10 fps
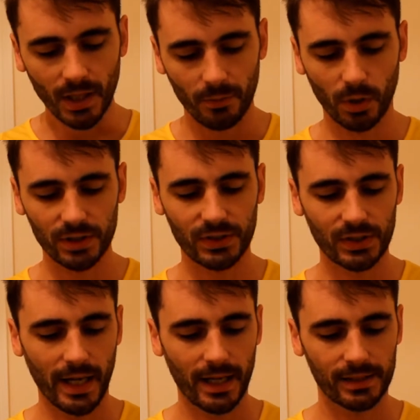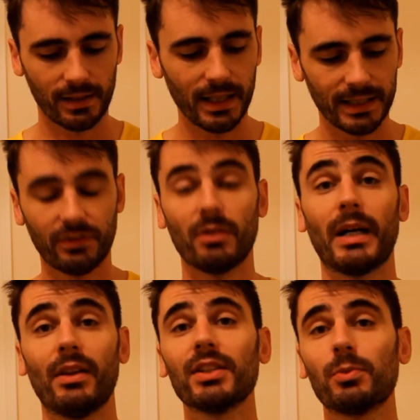What's slightly different
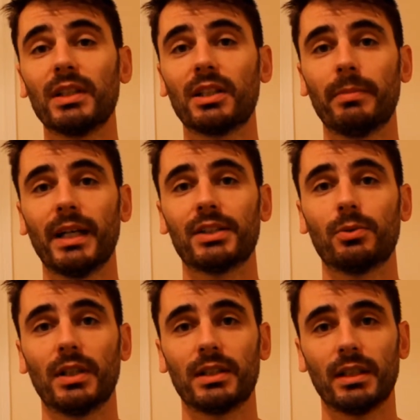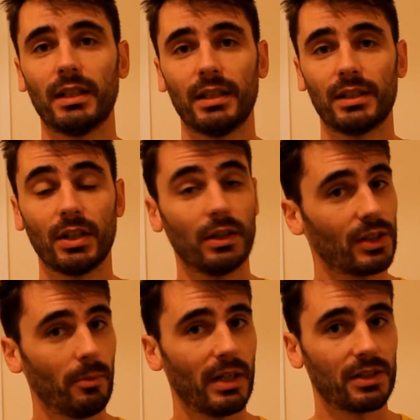about this one compared to
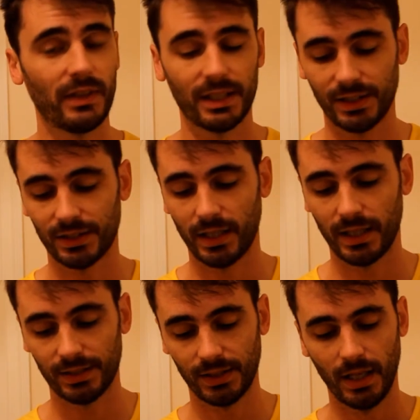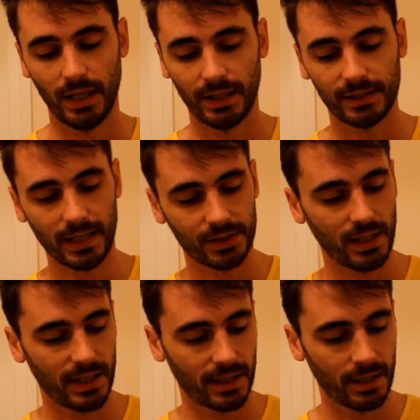some rash vests is that it's
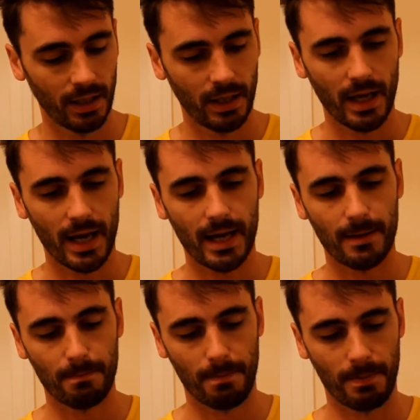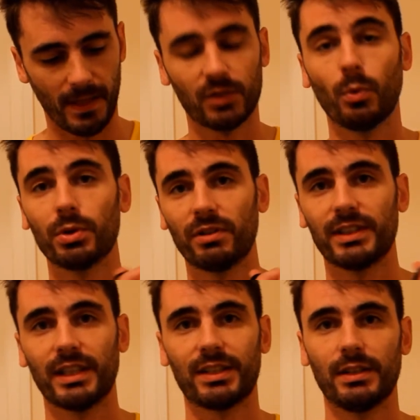actually it's water
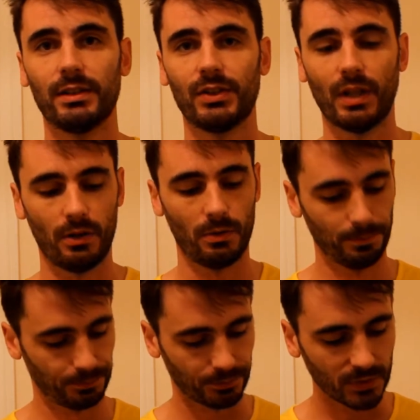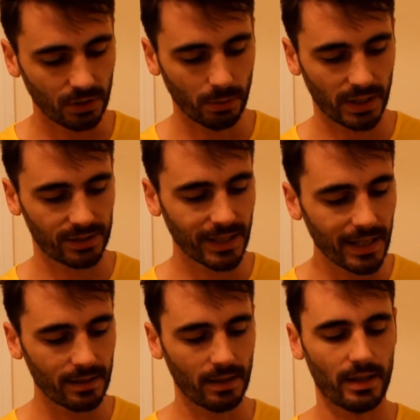resistant. So to an
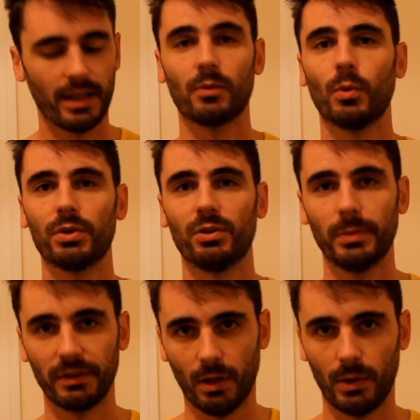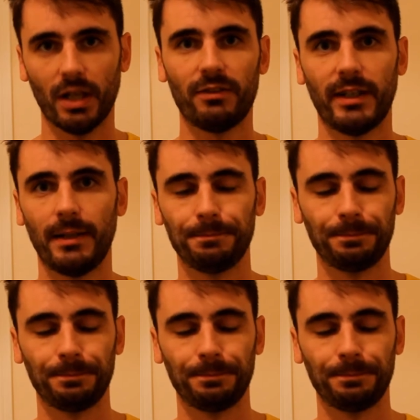extent, I think water will be rolling off it.